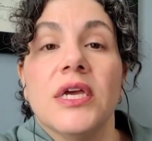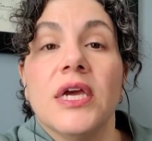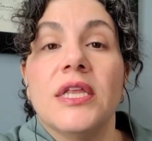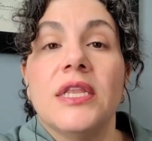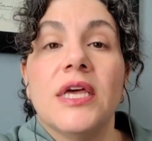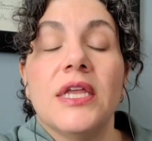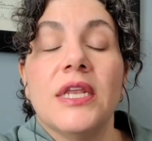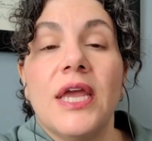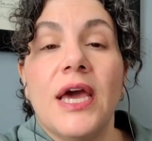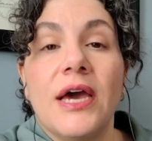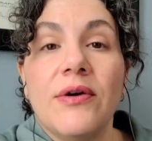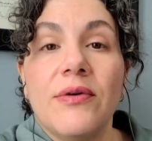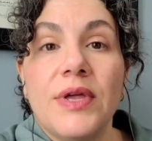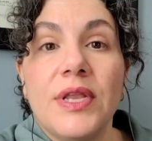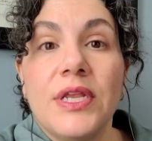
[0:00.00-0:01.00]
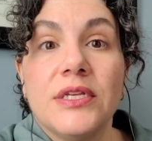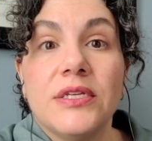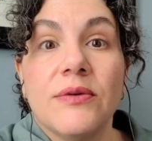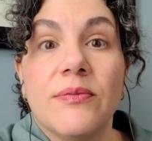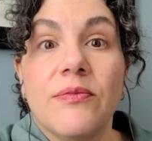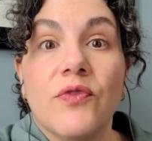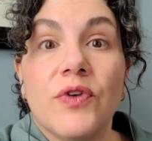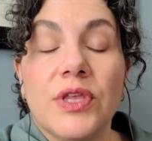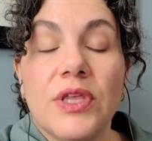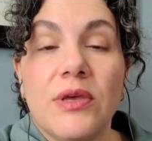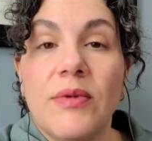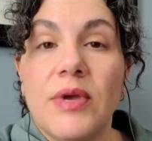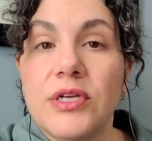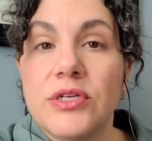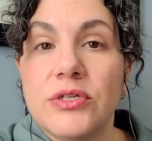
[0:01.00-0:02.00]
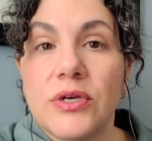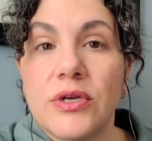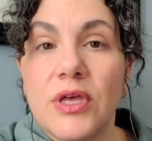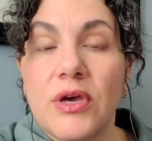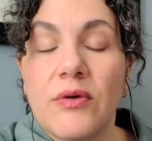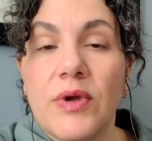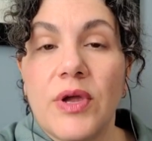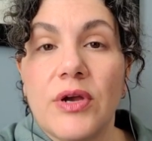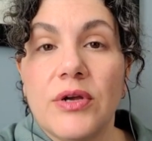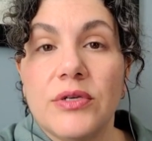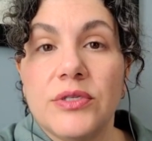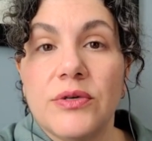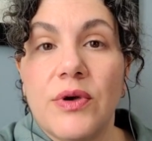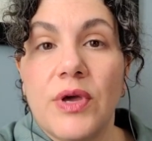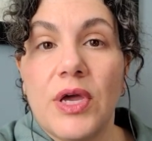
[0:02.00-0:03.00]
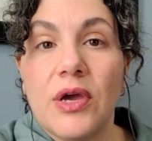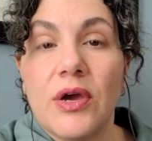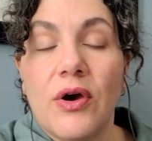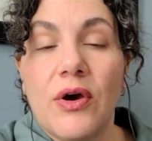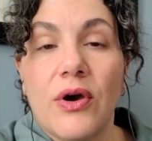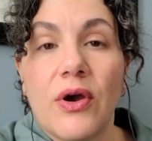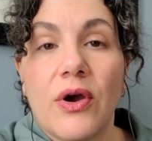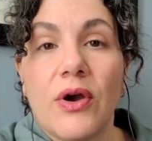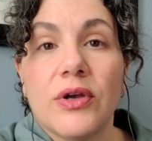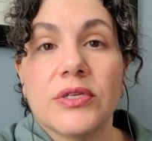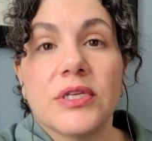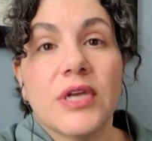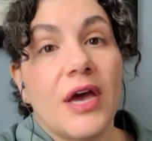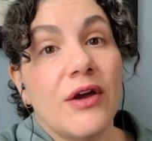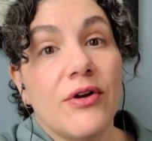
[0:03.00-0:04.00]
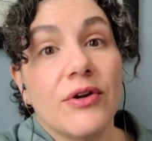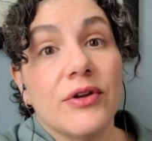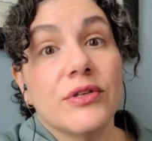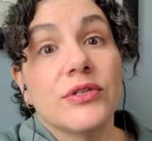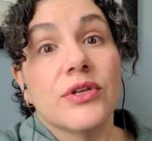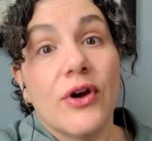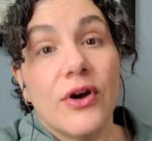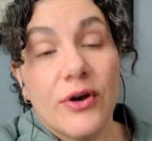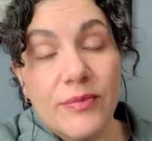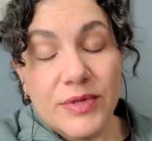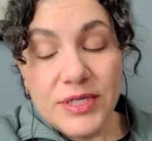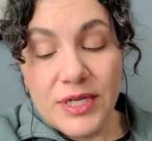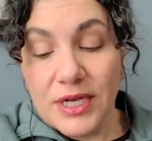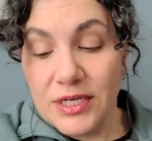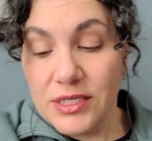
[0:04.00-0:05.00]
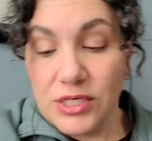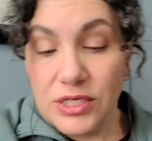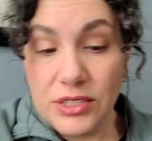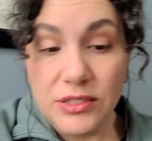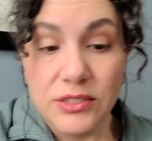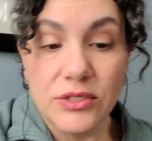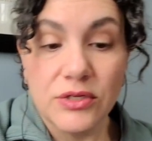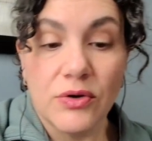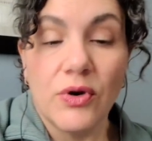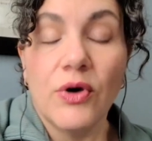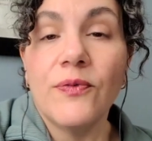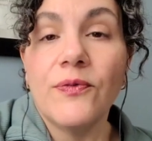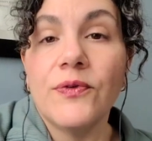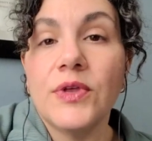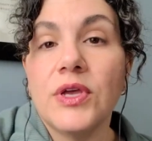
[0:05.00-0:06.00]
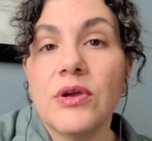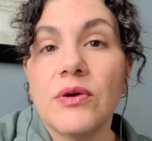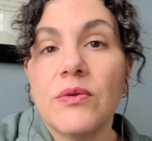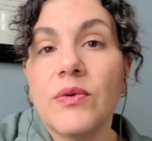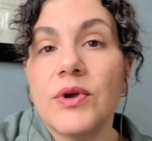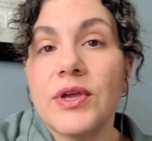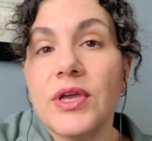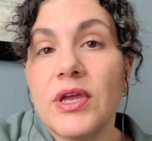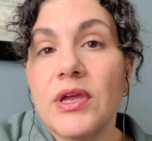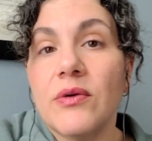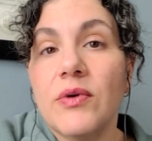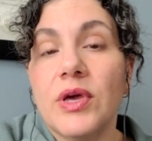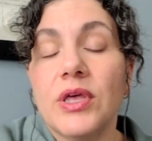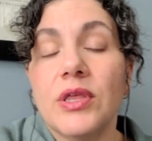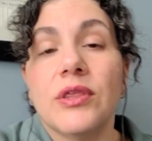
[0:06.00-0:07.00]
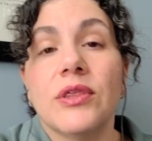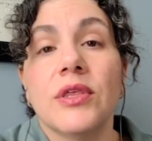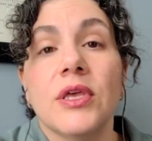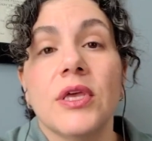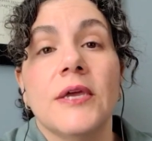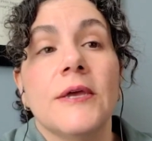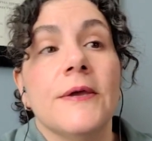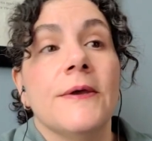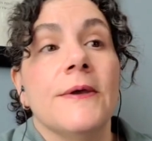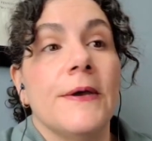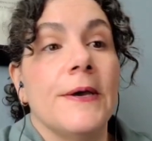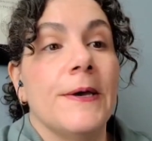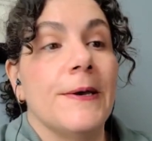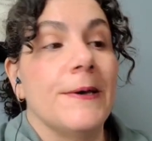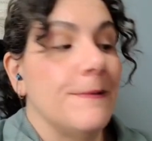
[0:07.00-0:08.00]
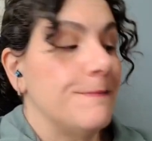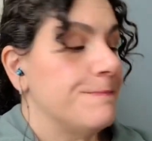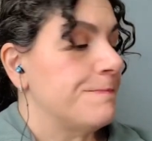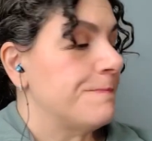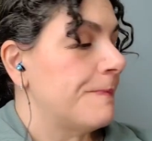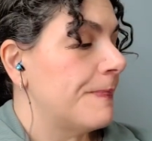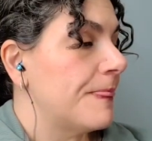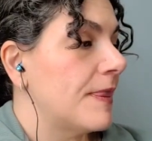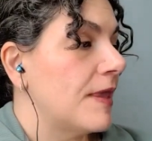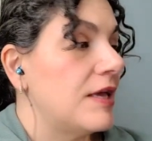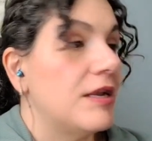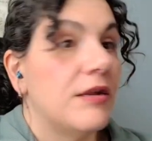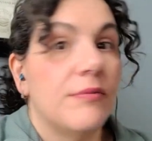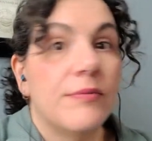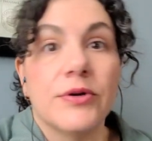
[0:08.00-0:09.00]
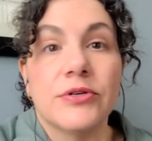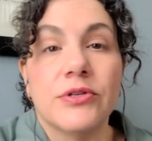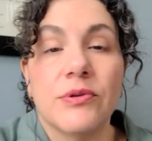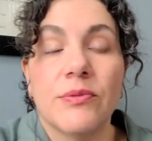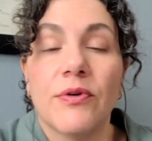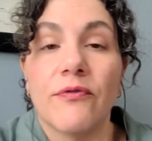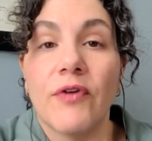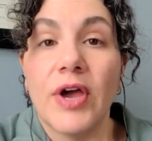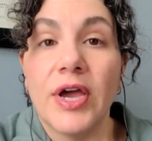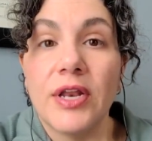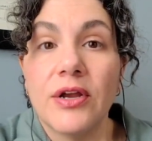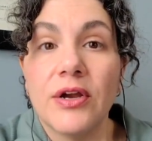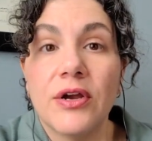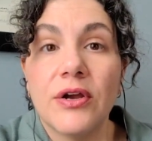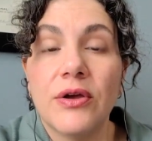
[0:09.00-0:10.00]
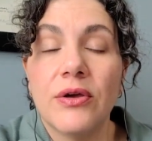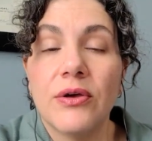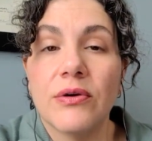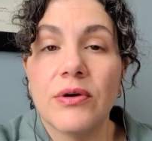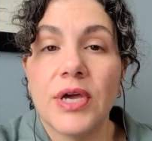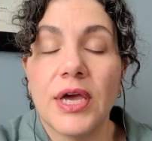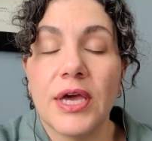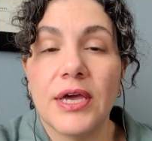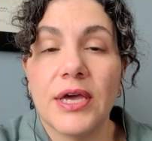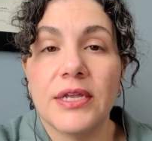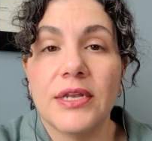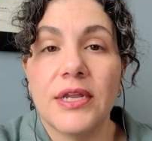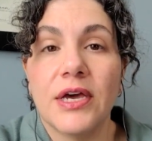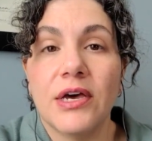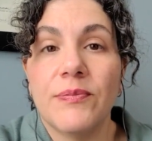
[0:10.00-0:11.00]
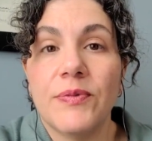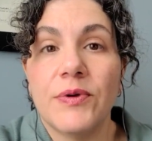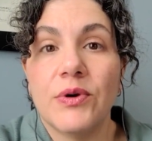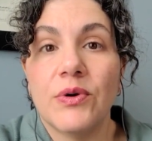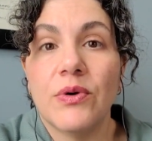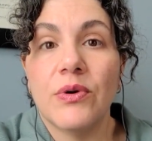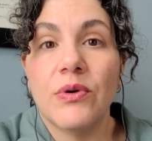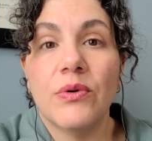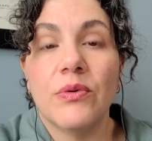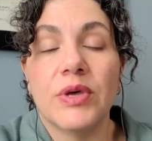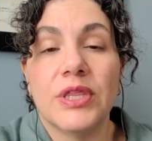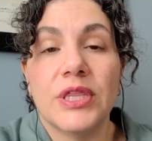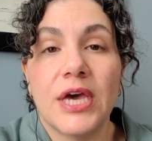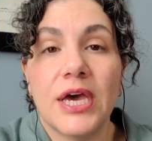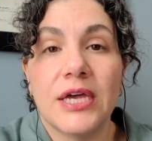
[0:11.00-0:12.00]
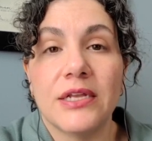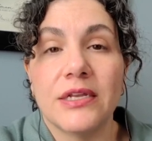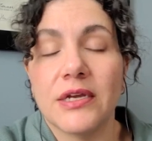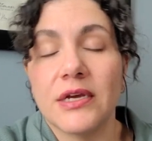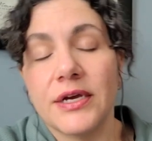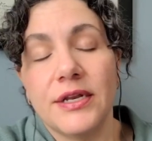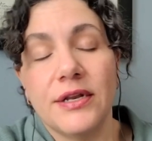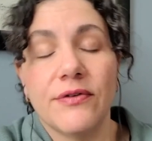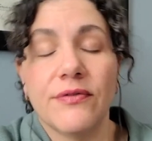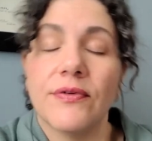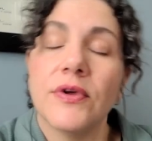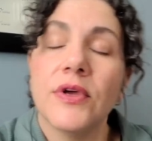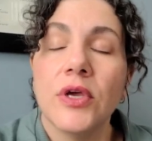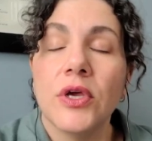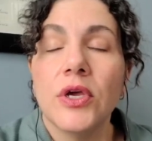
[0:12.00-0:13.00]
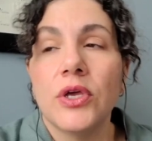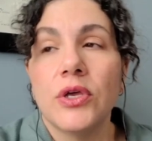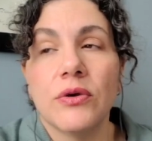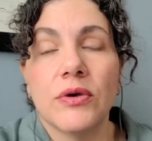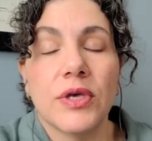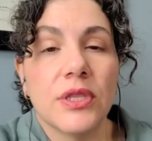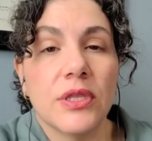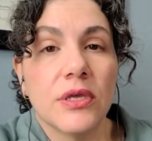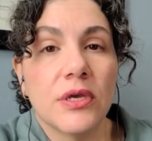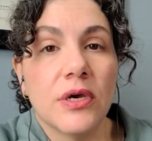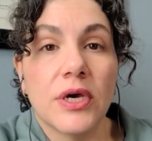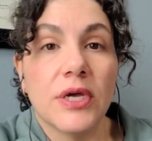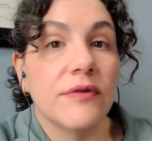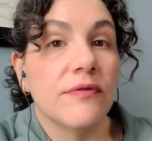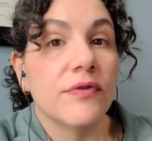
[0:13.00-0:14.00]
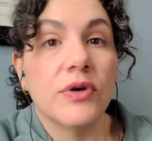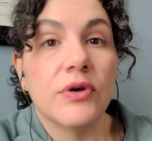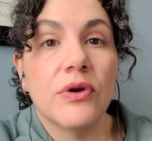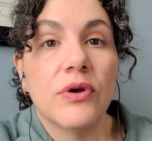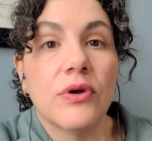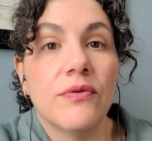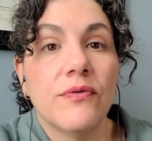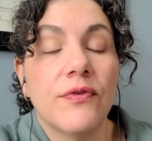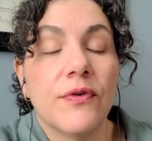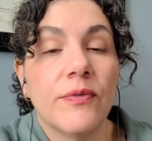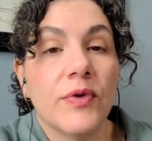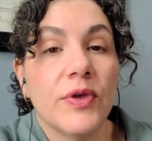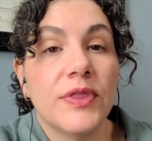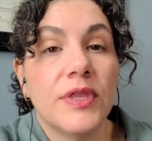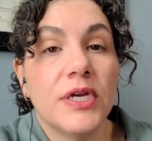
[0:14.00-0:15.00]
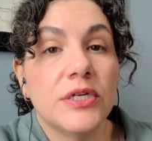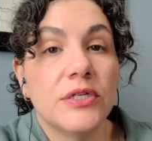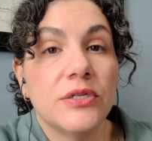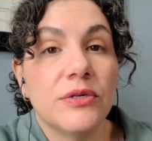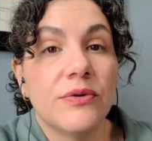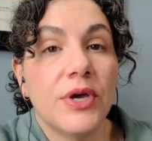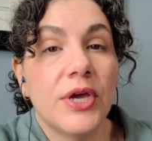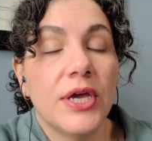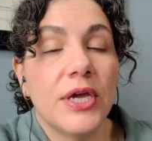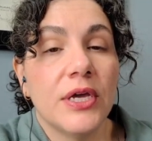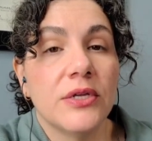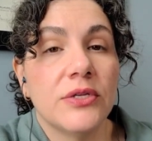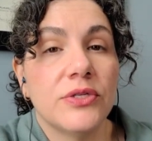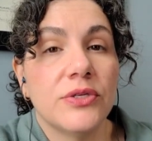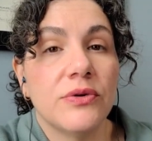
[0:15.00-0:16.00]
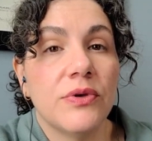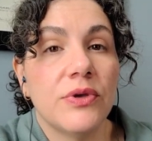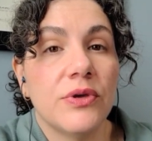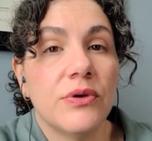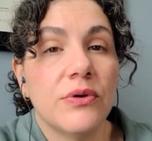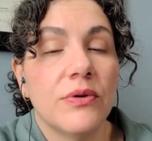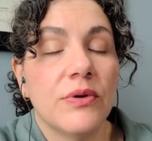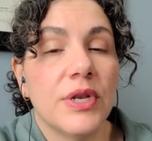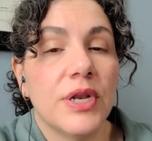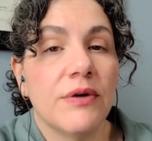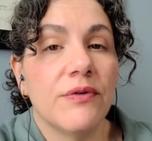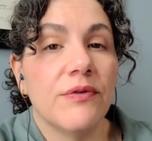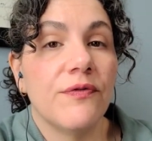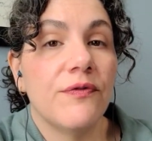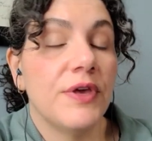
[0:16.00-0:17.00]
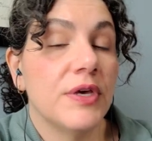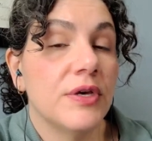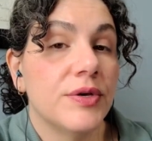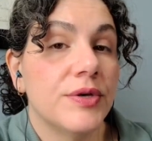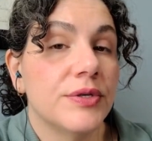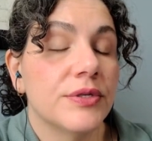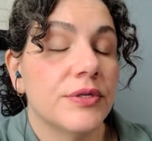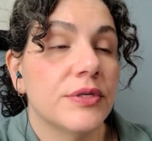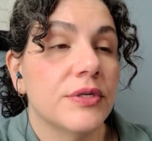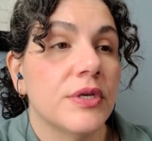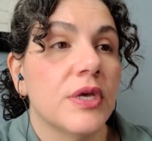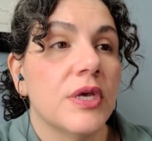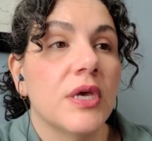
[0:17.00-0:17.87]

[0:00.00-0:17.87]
And then now we need to really make sure that we are doing our scar massages. So hopefully you're working with an in-person provider who can help you with that, and you can kind of learn from what they're doing to you and how it feels.